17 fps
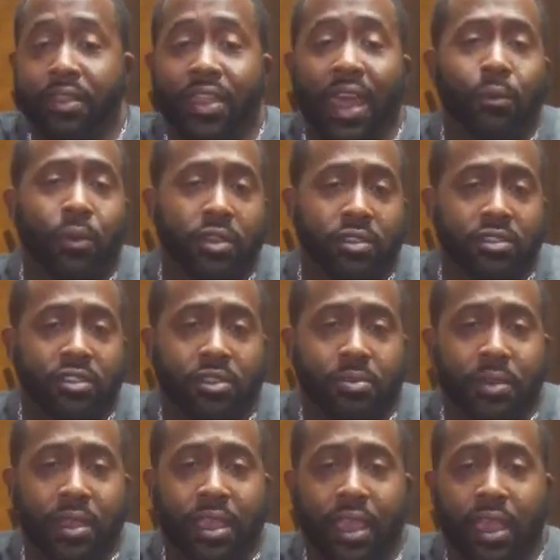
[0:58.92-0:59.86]
That wasn't
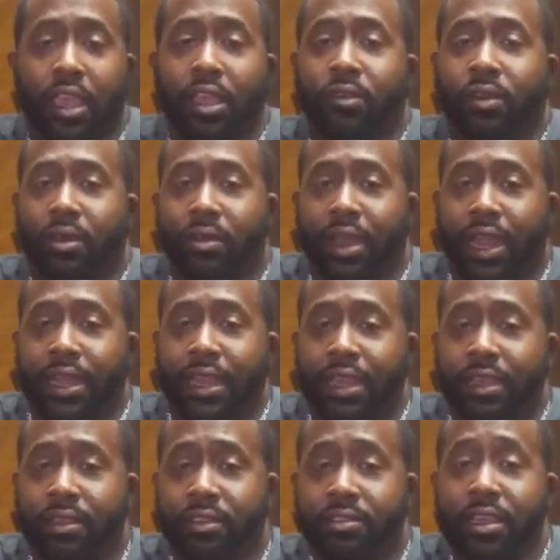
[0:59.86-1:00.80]
just me kicking around
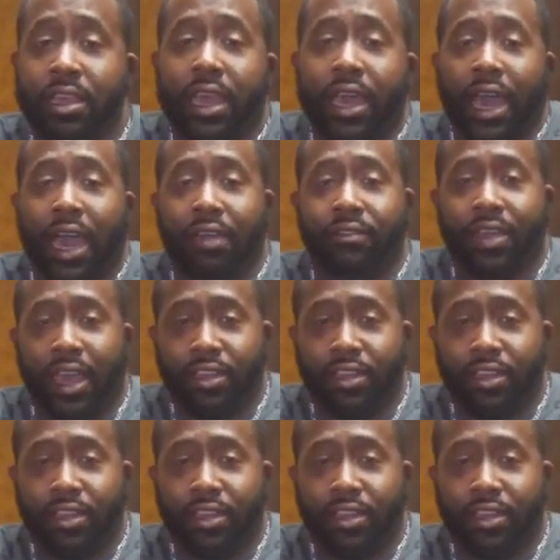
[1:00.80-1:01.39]
ideas. I've